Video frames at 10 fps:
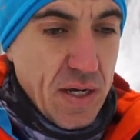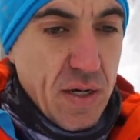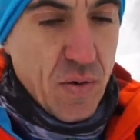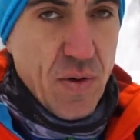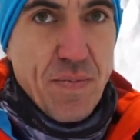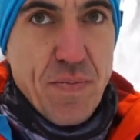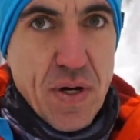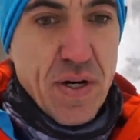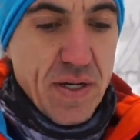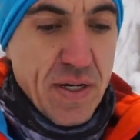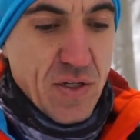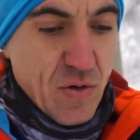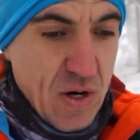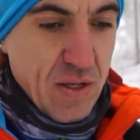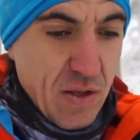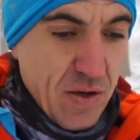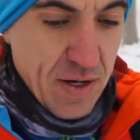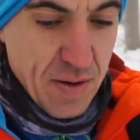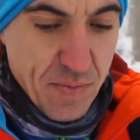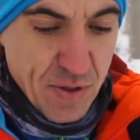quit my triathlon
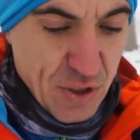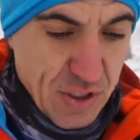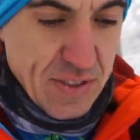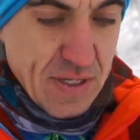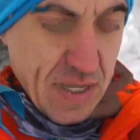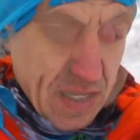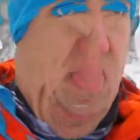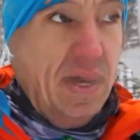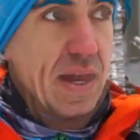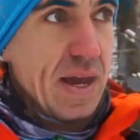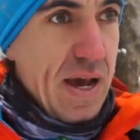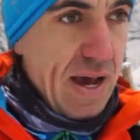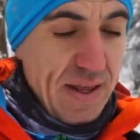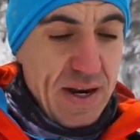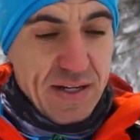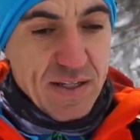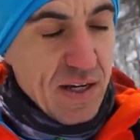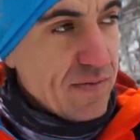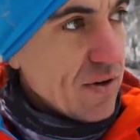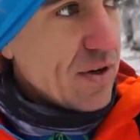ambitions, and then I
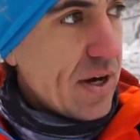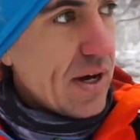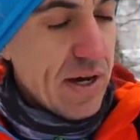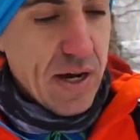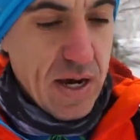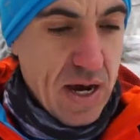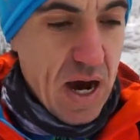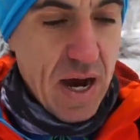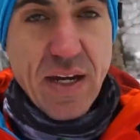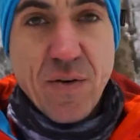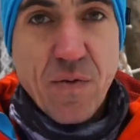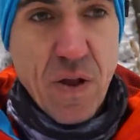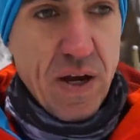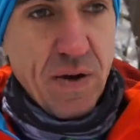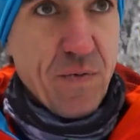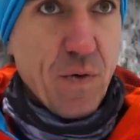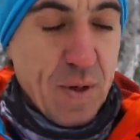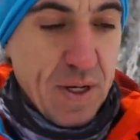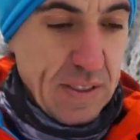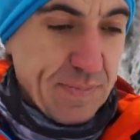discovered hike and fly for
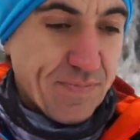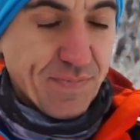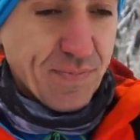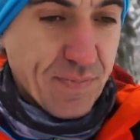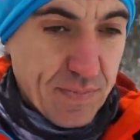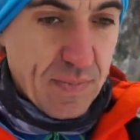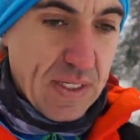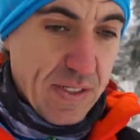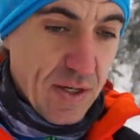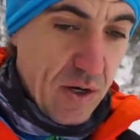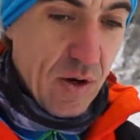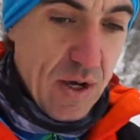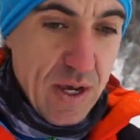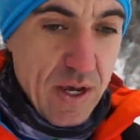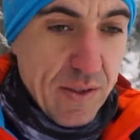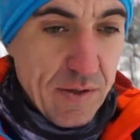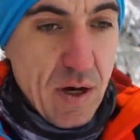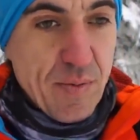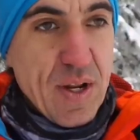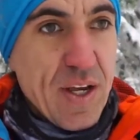me. So the
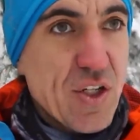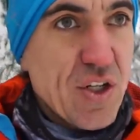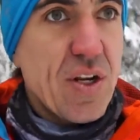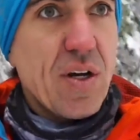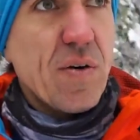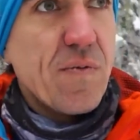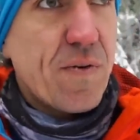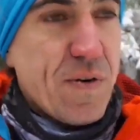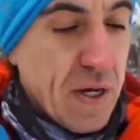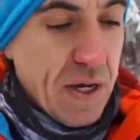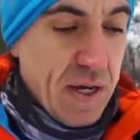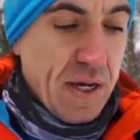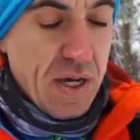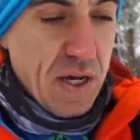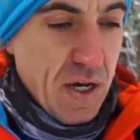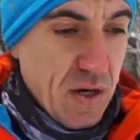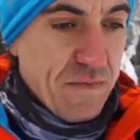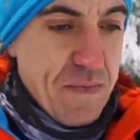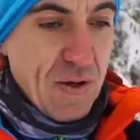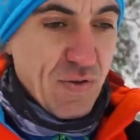combination of
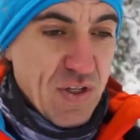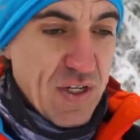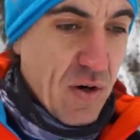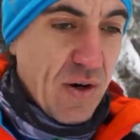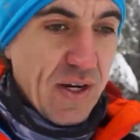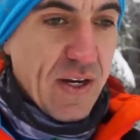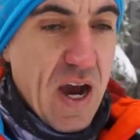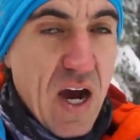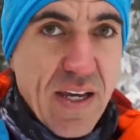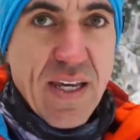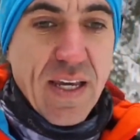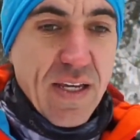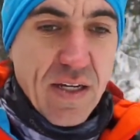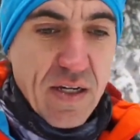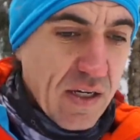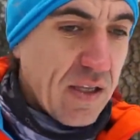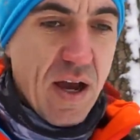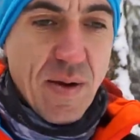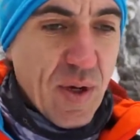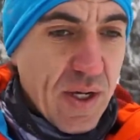mountaineering, hiking,
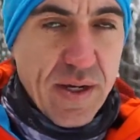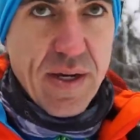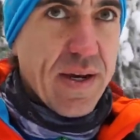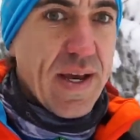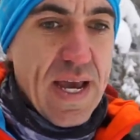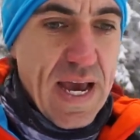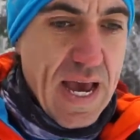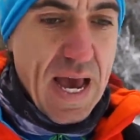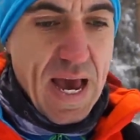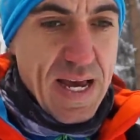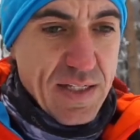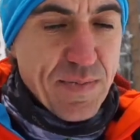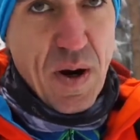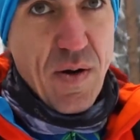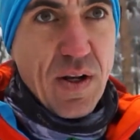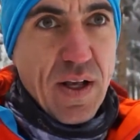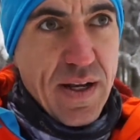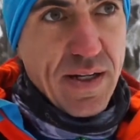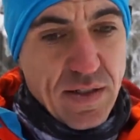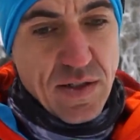climbing, and
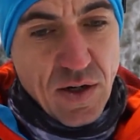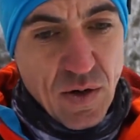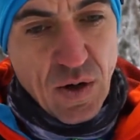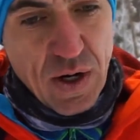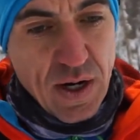paragliding. So